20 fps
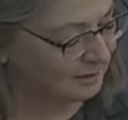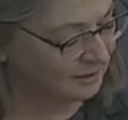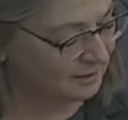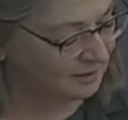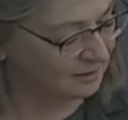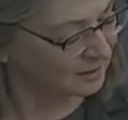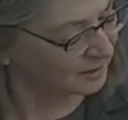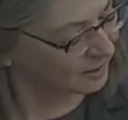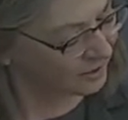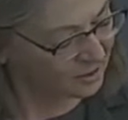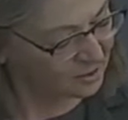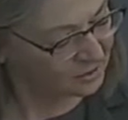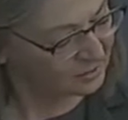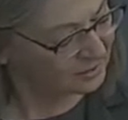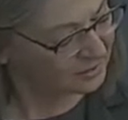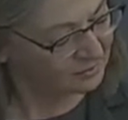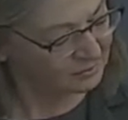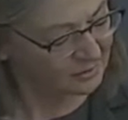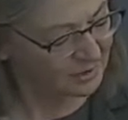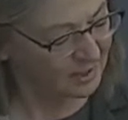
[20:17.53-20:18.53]
In the
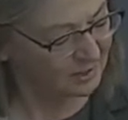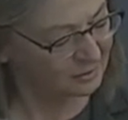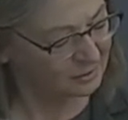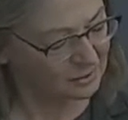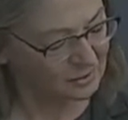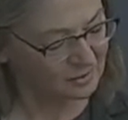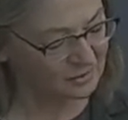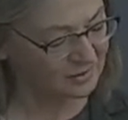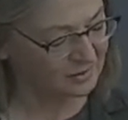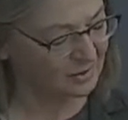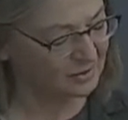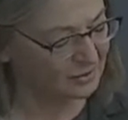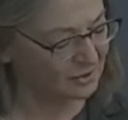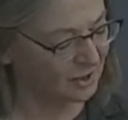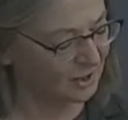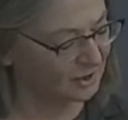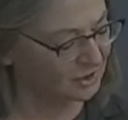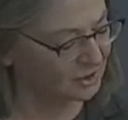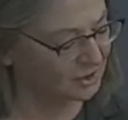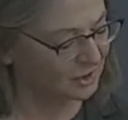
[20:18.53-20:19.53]
garden of Dr. Sun
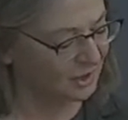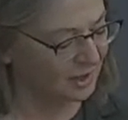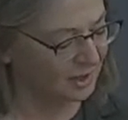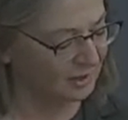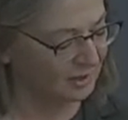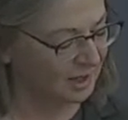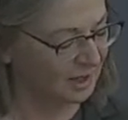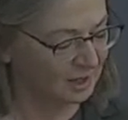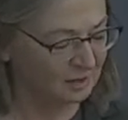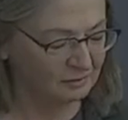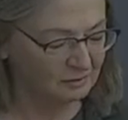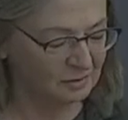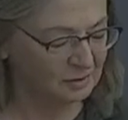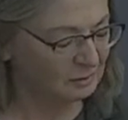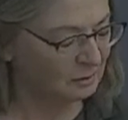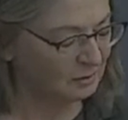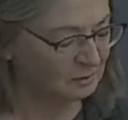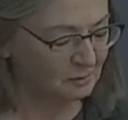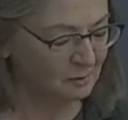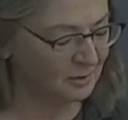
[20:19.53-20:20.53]
Yat-sen,
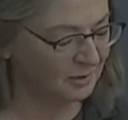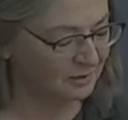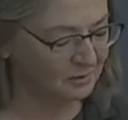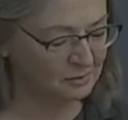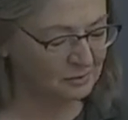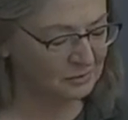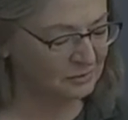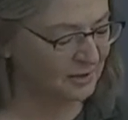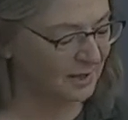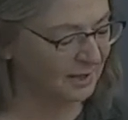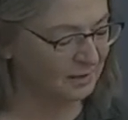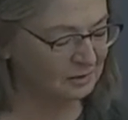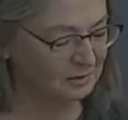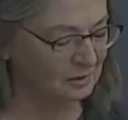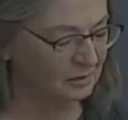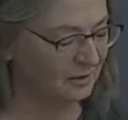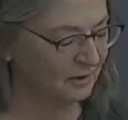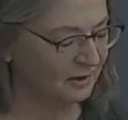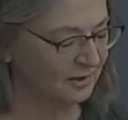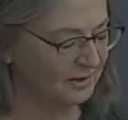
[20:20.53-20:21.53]
everyone walked through that
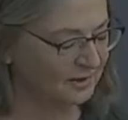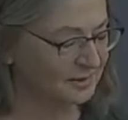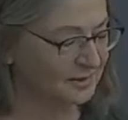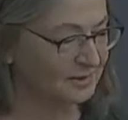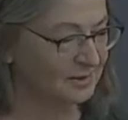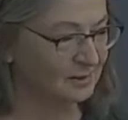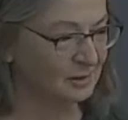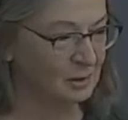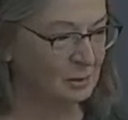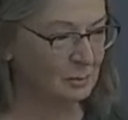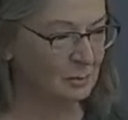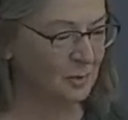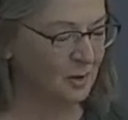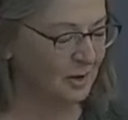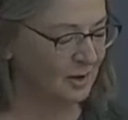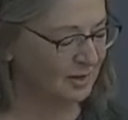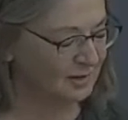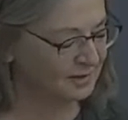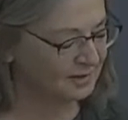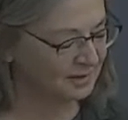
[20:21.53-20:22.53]
noise or
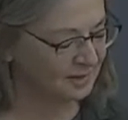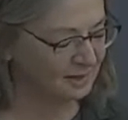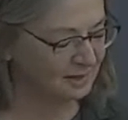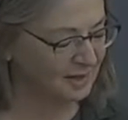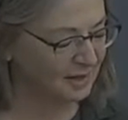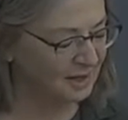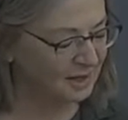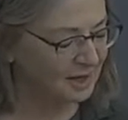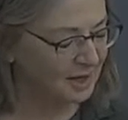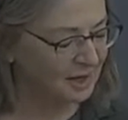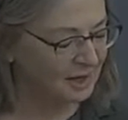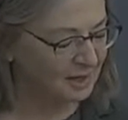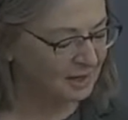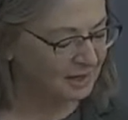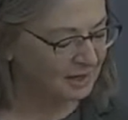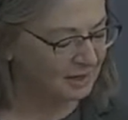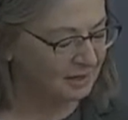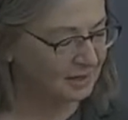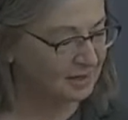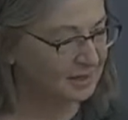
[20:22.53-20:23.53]
paused in it
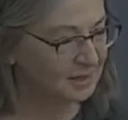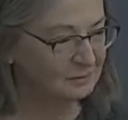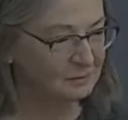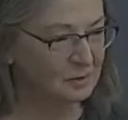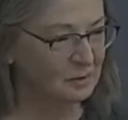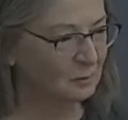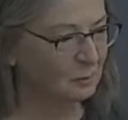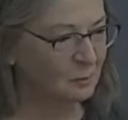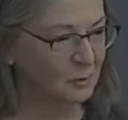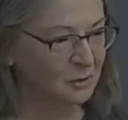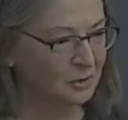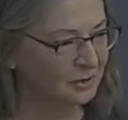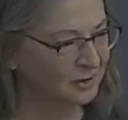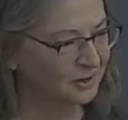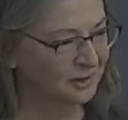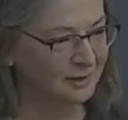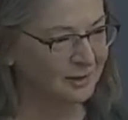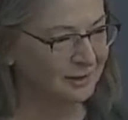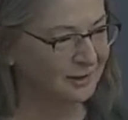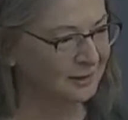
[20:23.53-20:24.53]
as if it
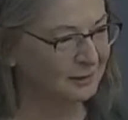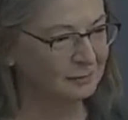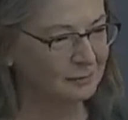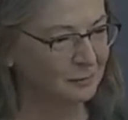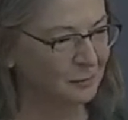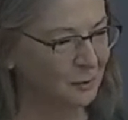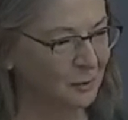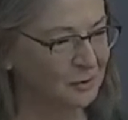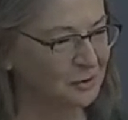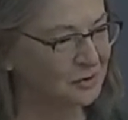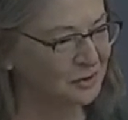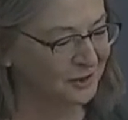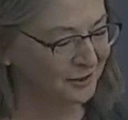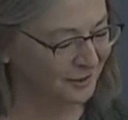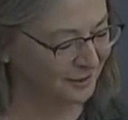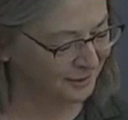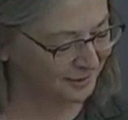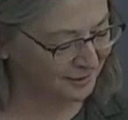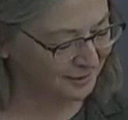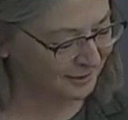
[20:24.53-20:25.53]
weren't
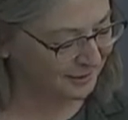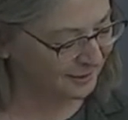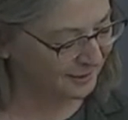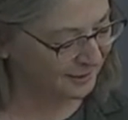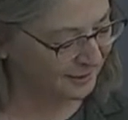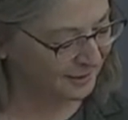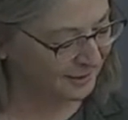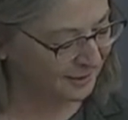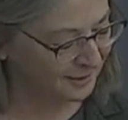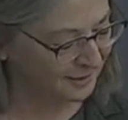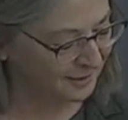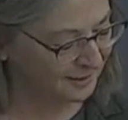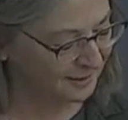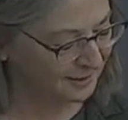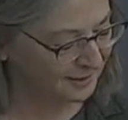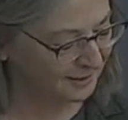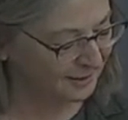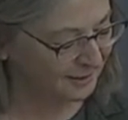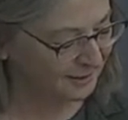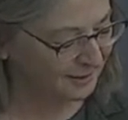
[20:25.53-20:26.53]
unfortunate.
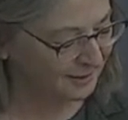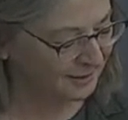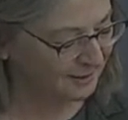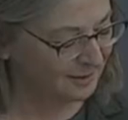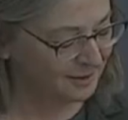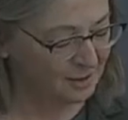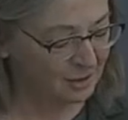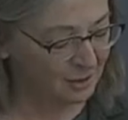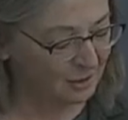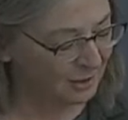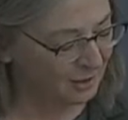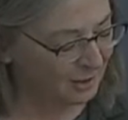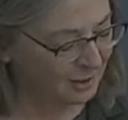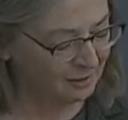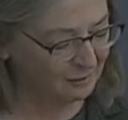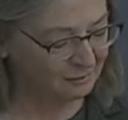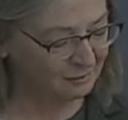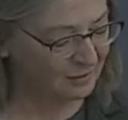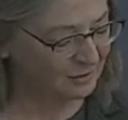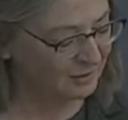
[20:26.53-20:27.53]
There,
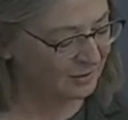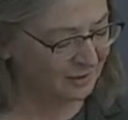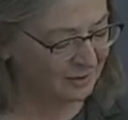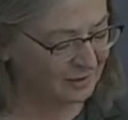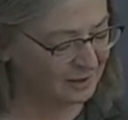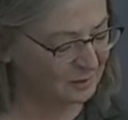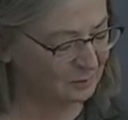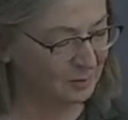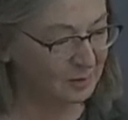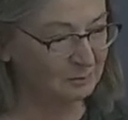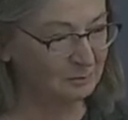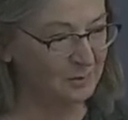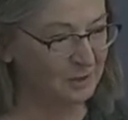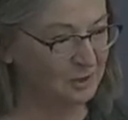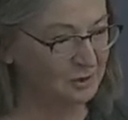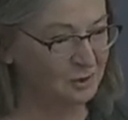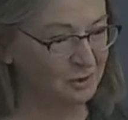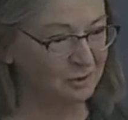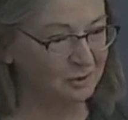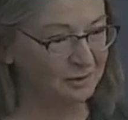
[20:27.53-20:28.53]
everything has been
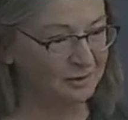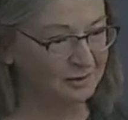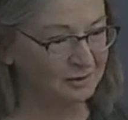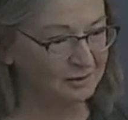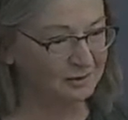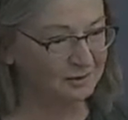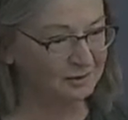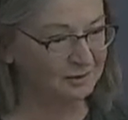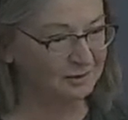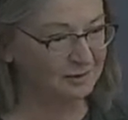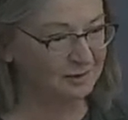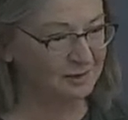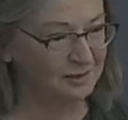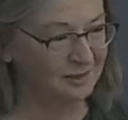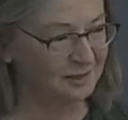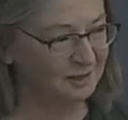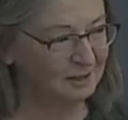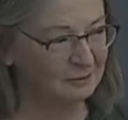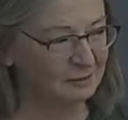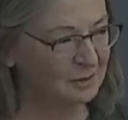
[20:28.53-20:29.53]
measured,
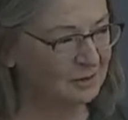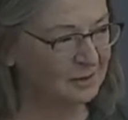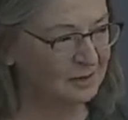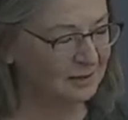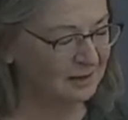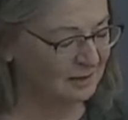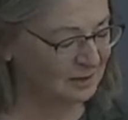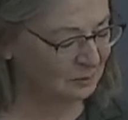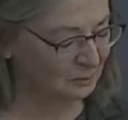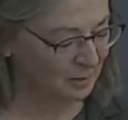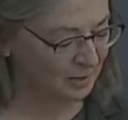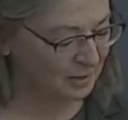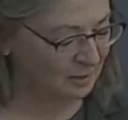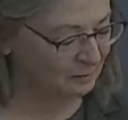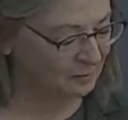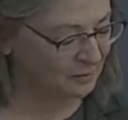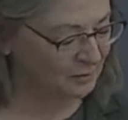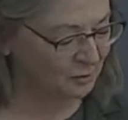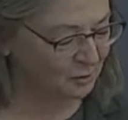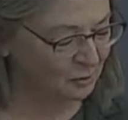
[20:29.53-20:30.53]
everything has been
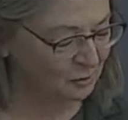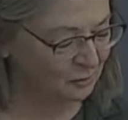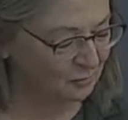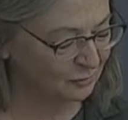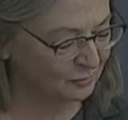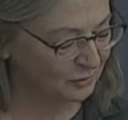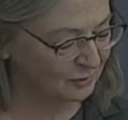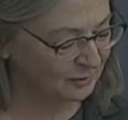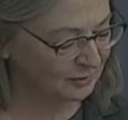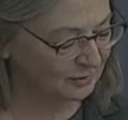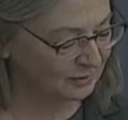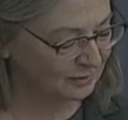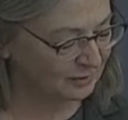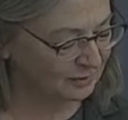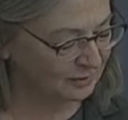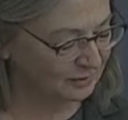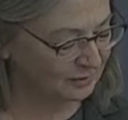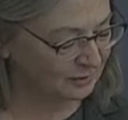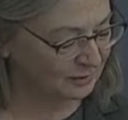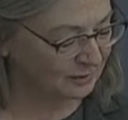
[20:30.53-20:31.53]
observed.
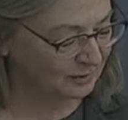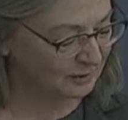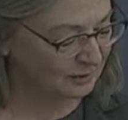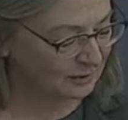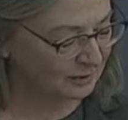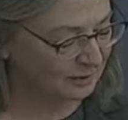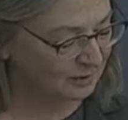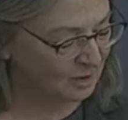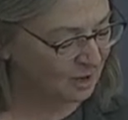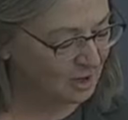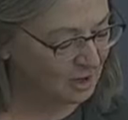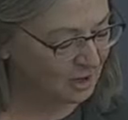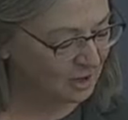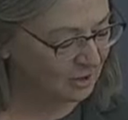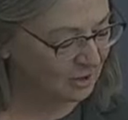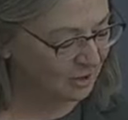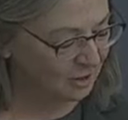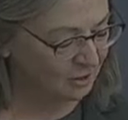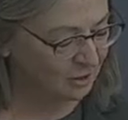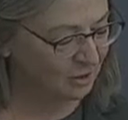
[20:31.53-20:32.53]

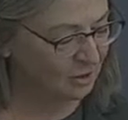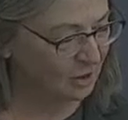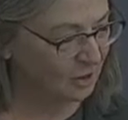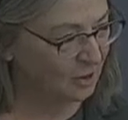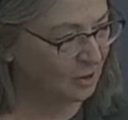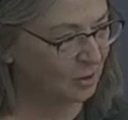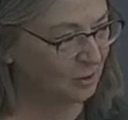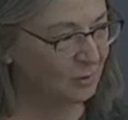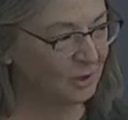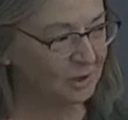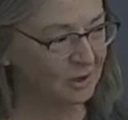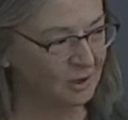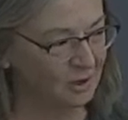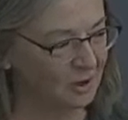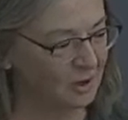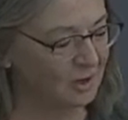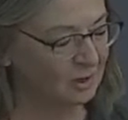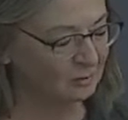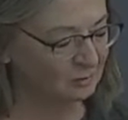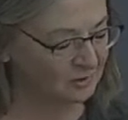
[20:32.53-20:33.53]
Long ago, a
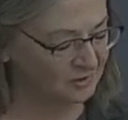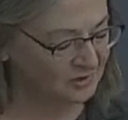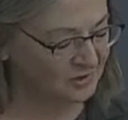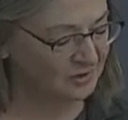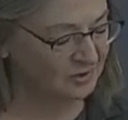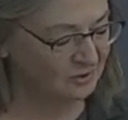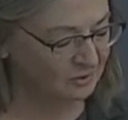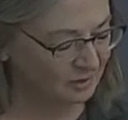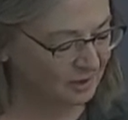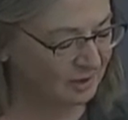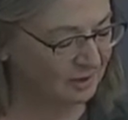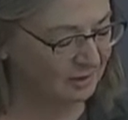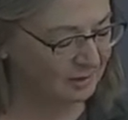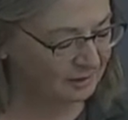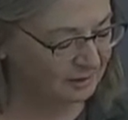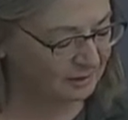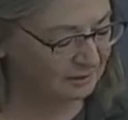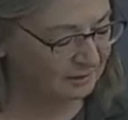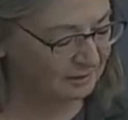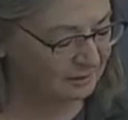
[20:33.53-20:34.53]
gong was struck.